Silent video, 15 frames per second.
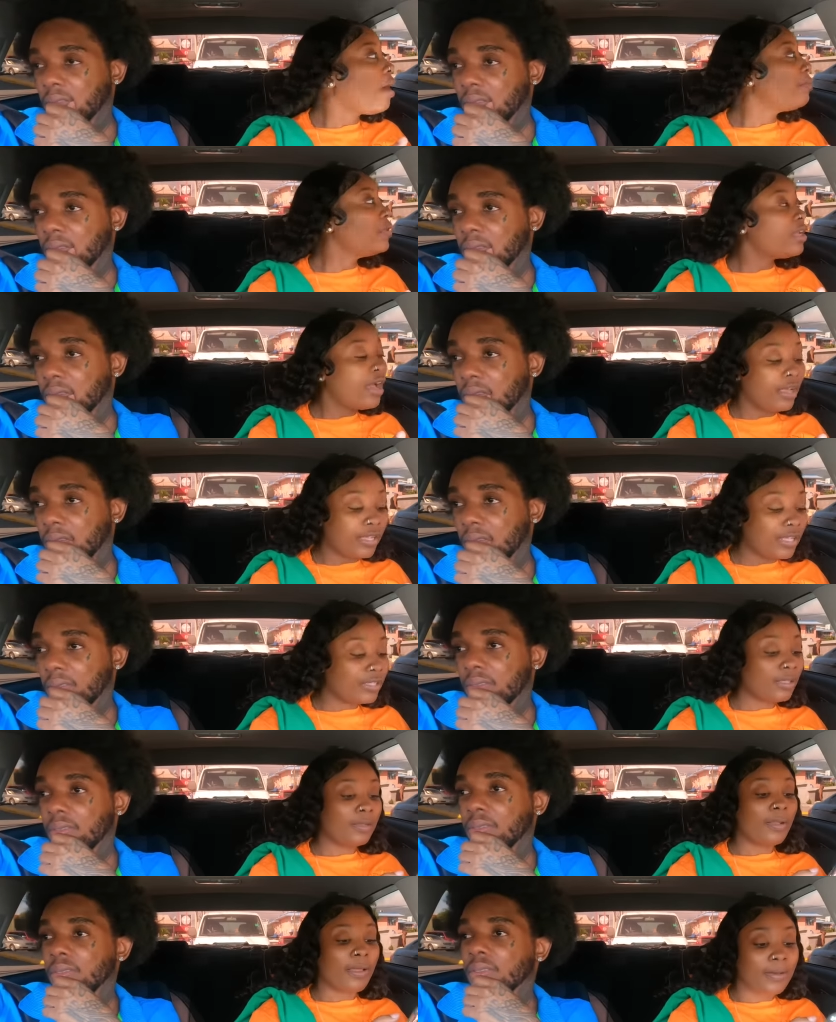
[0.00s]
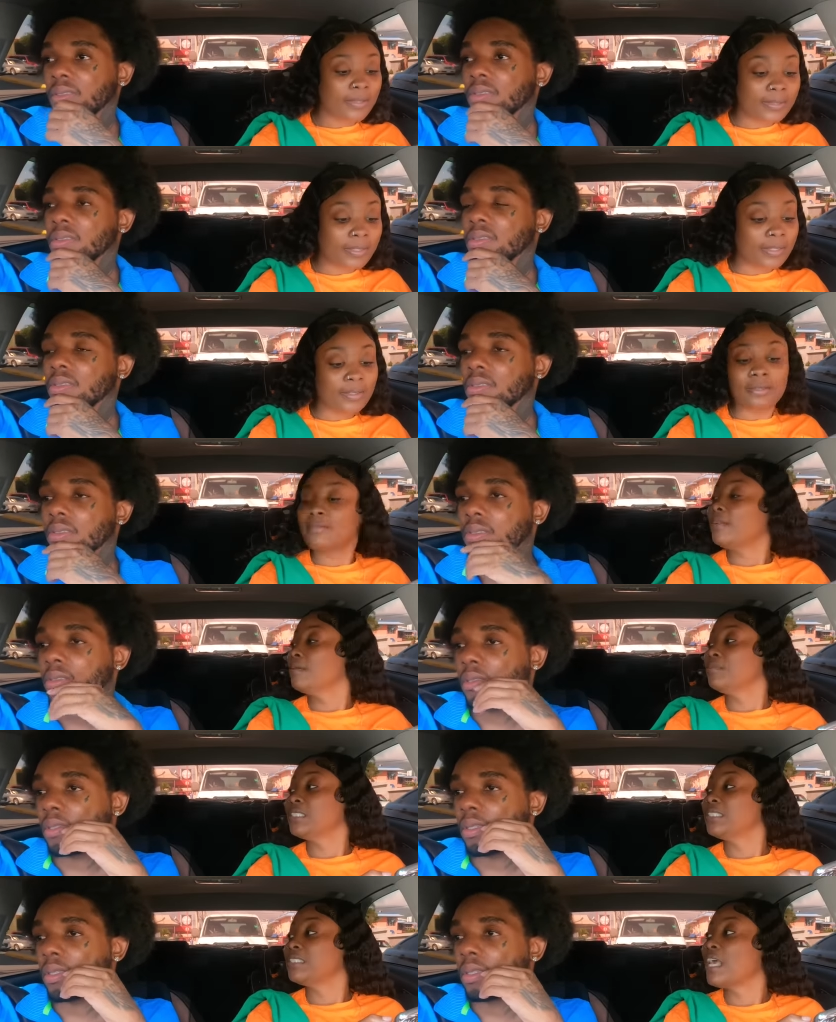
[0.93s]
Speaker 1: and me not getting anything. Them
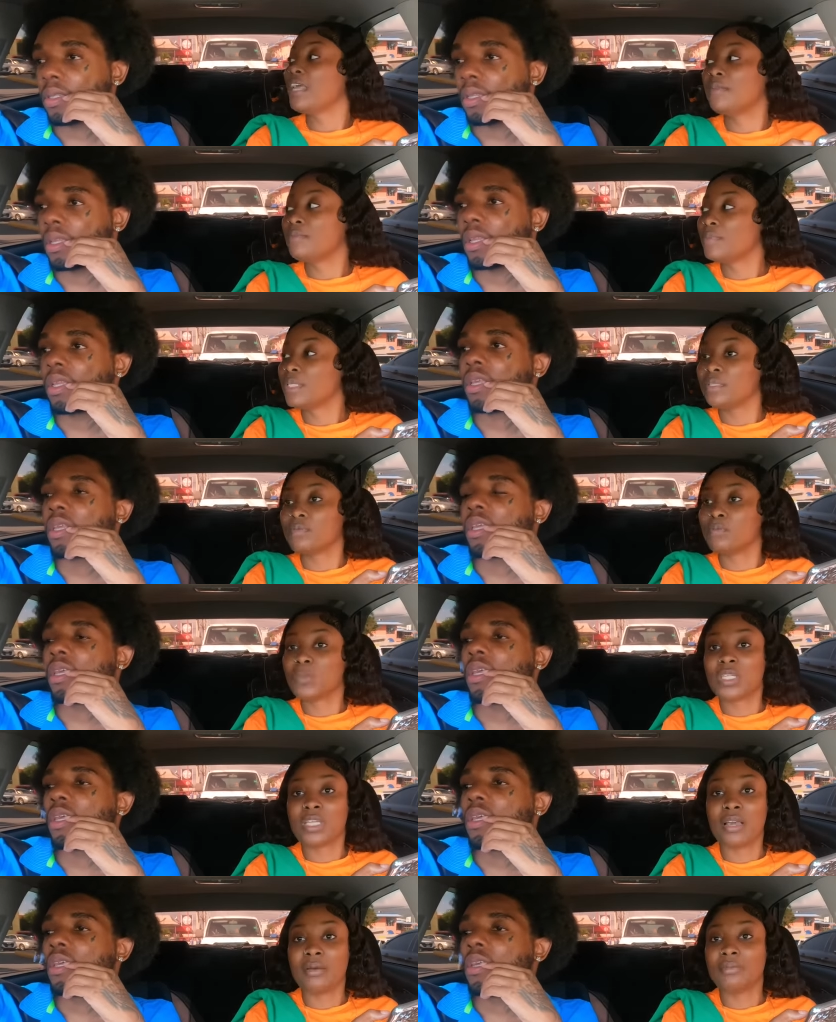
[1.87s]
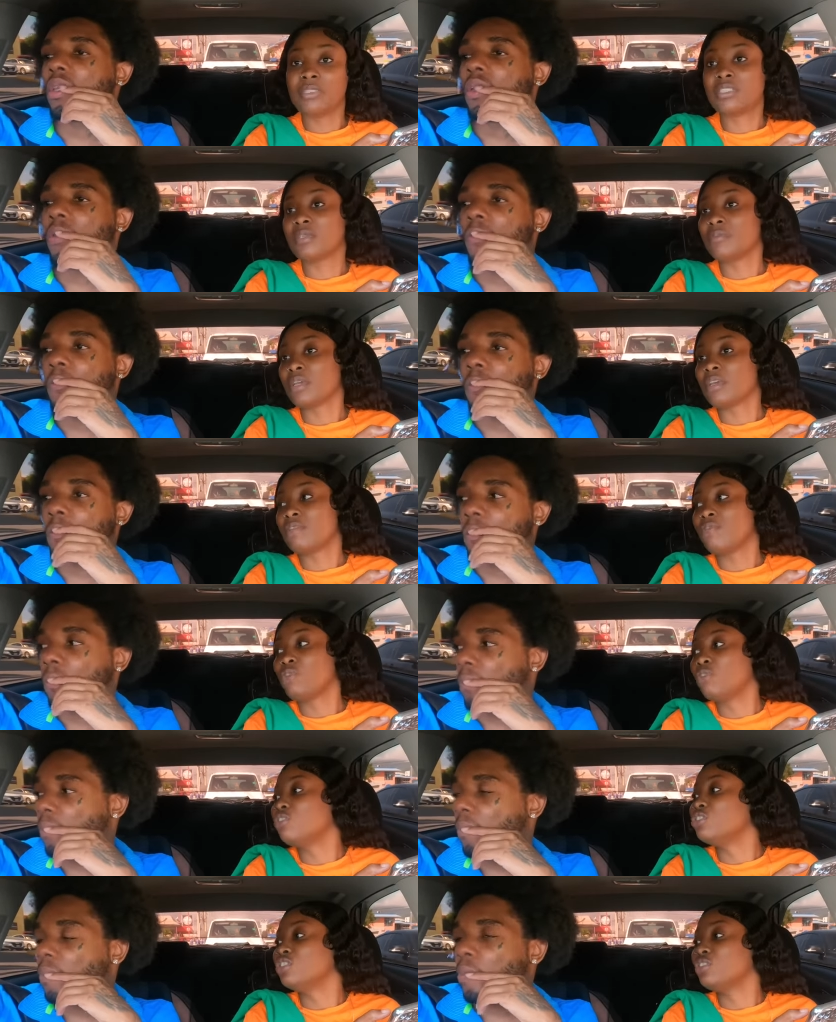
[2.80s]
send me. Me can't be say me I get
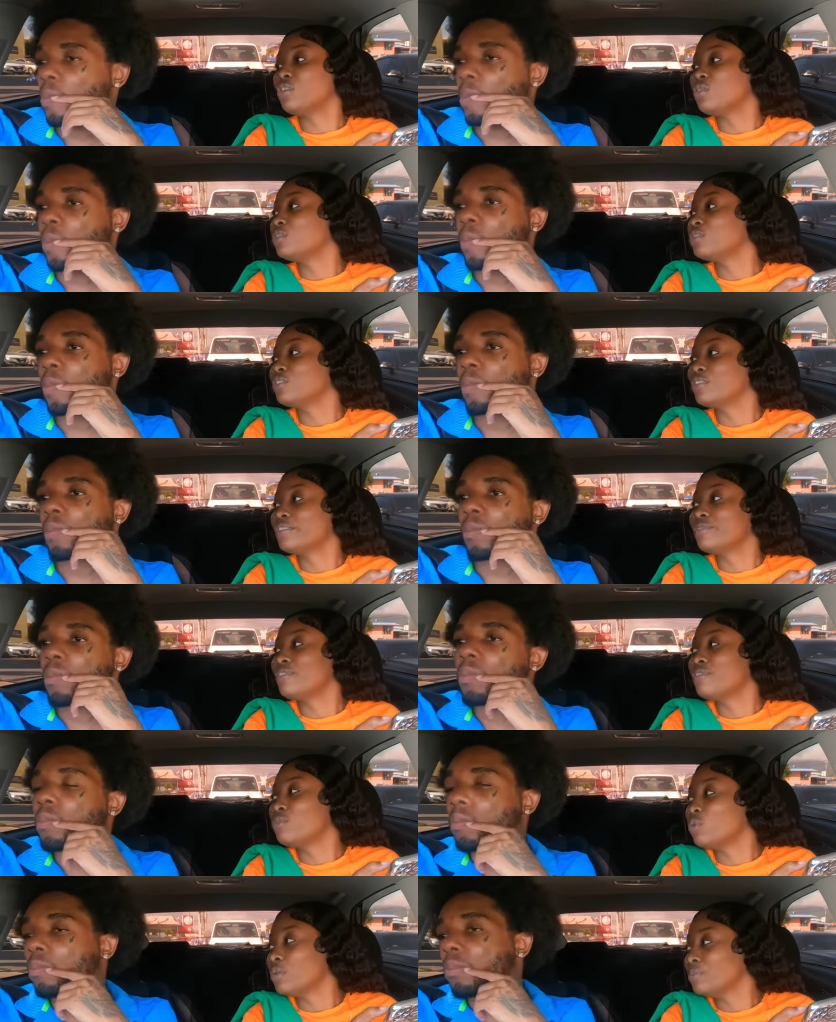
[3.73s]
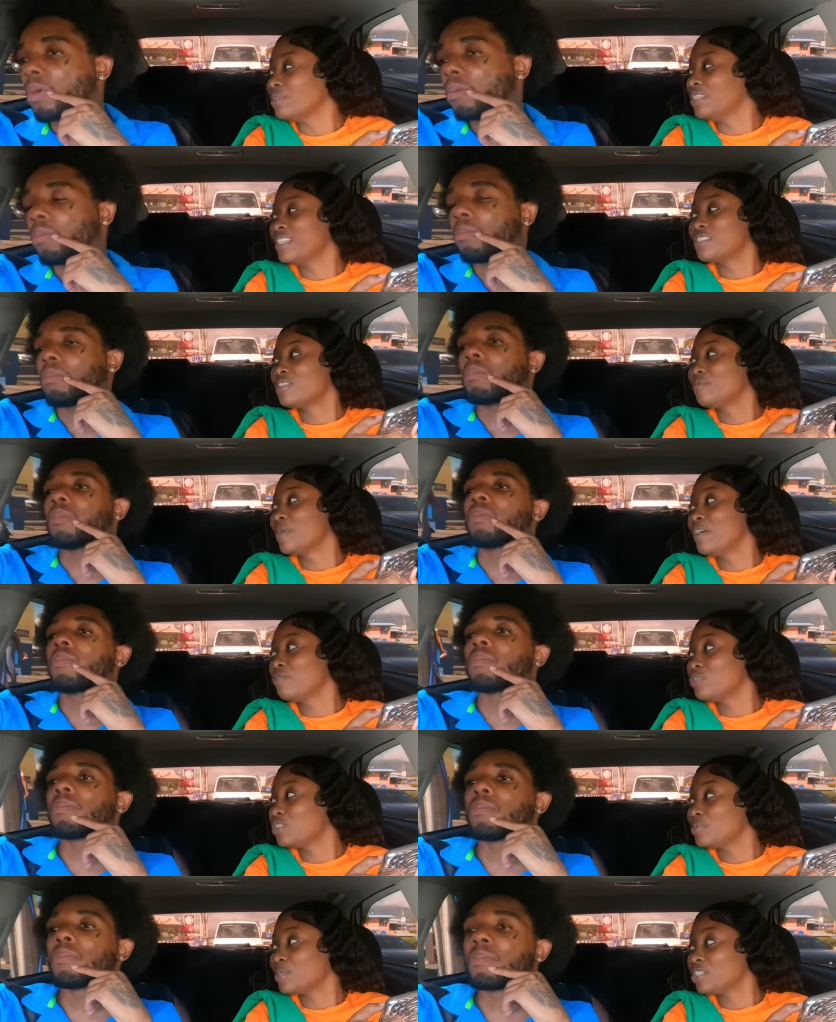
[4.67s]
400,000 just to vote me. You saw my vote
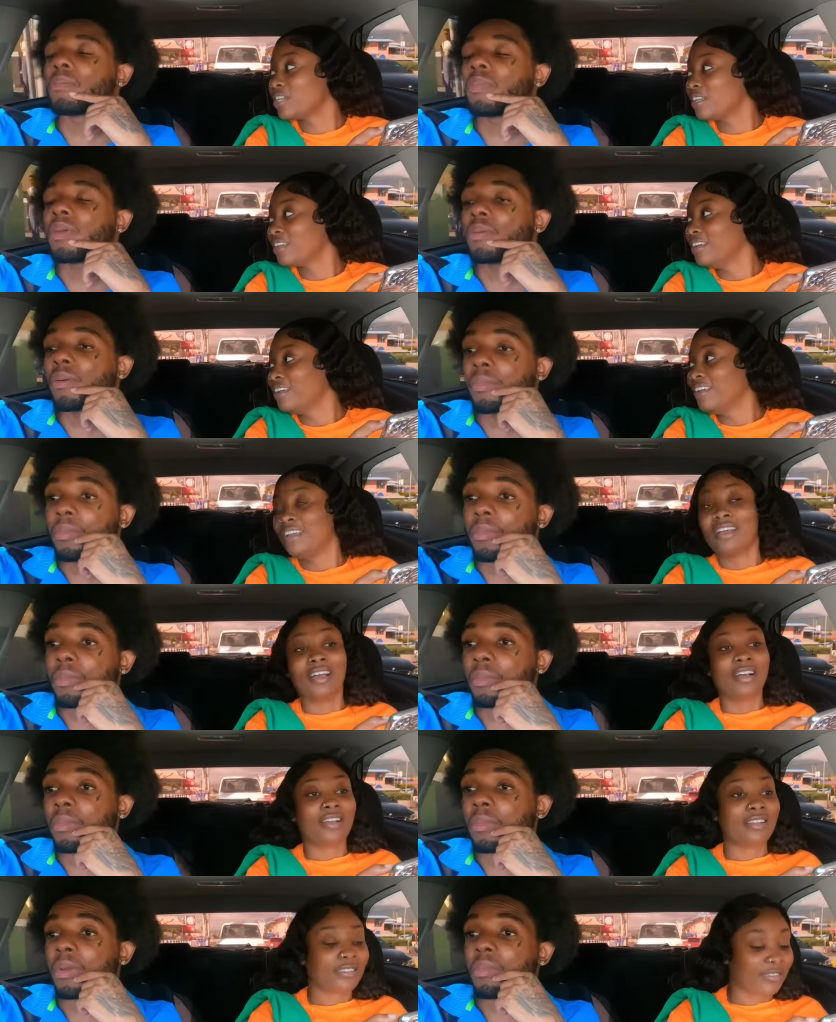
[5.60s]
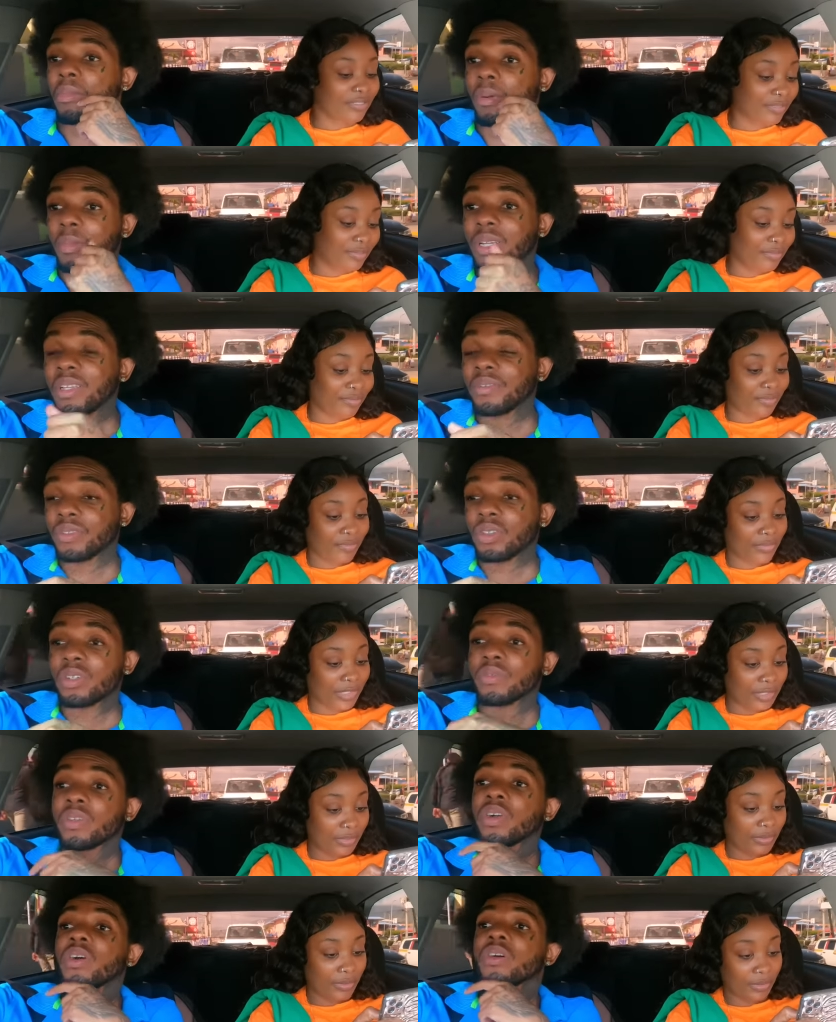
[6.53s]
special?
Speaker 2: Remember me the
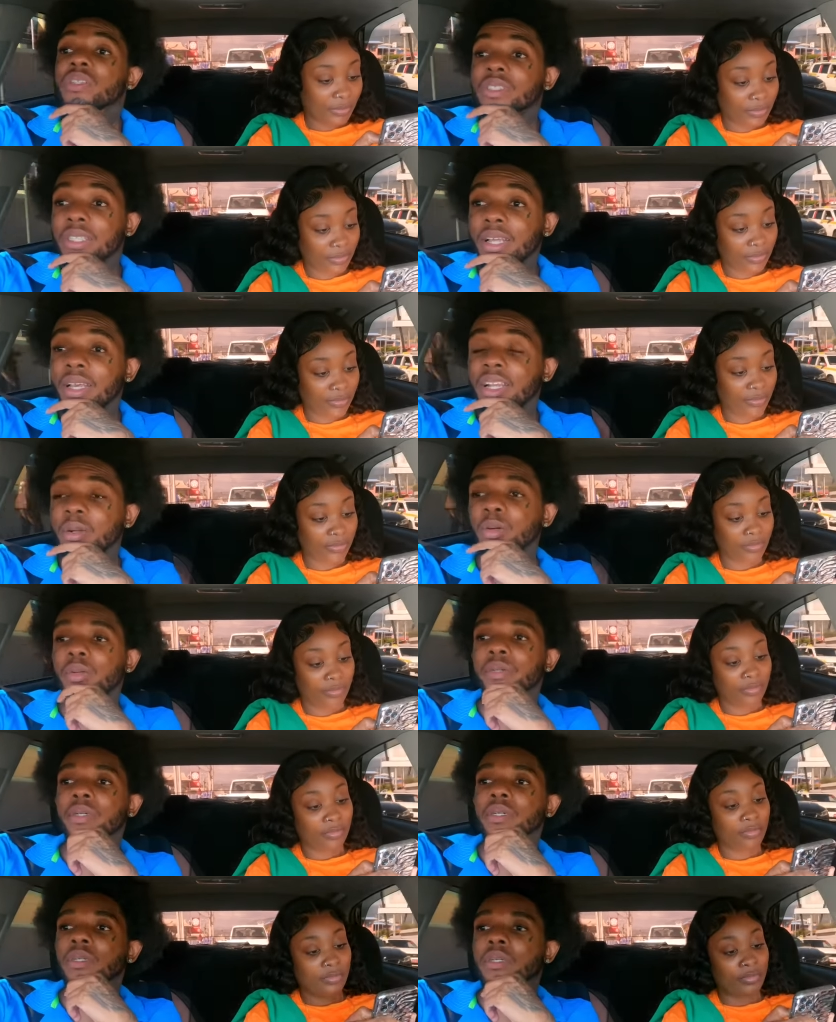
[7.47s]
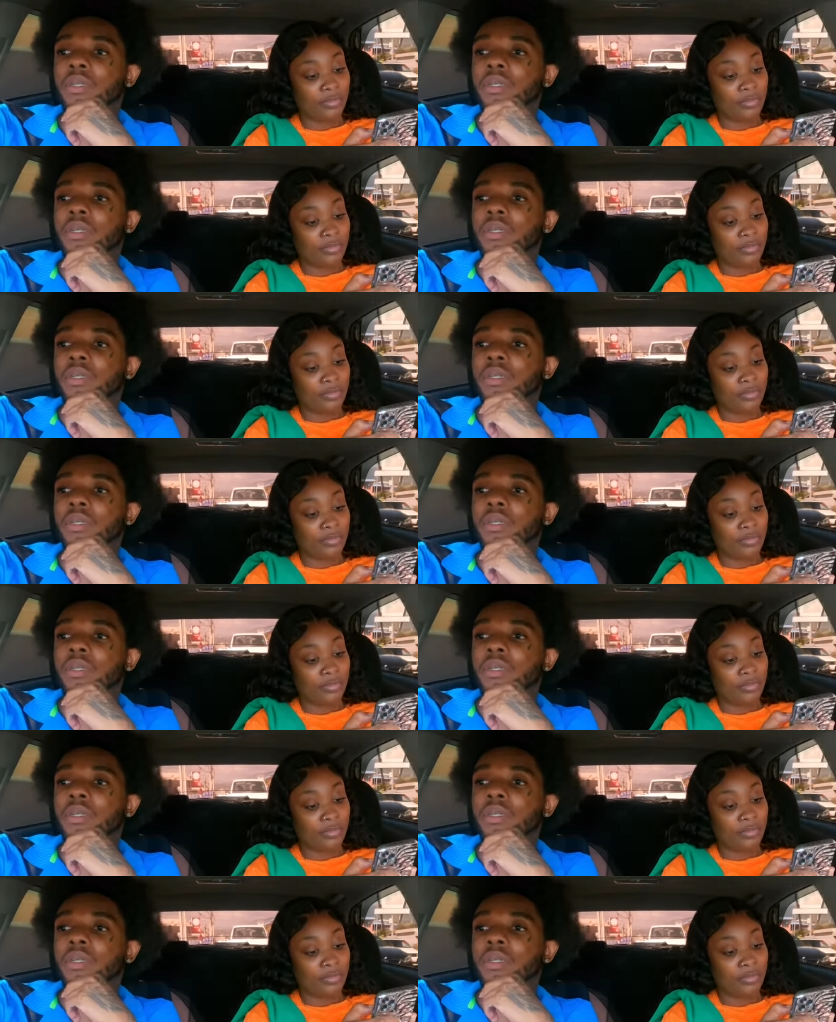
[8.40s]
400 coins line now?